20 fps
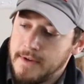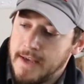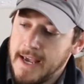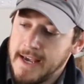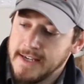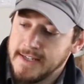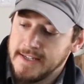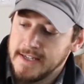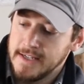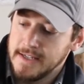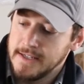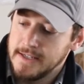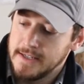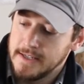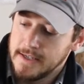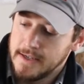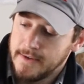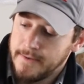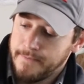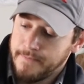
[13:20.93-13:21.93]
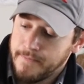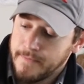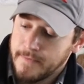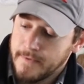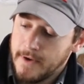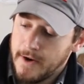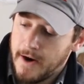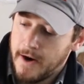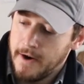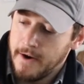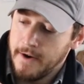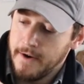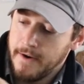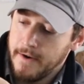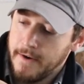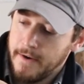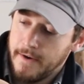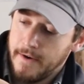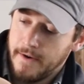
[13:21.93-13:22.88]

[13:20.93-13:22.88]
cases are,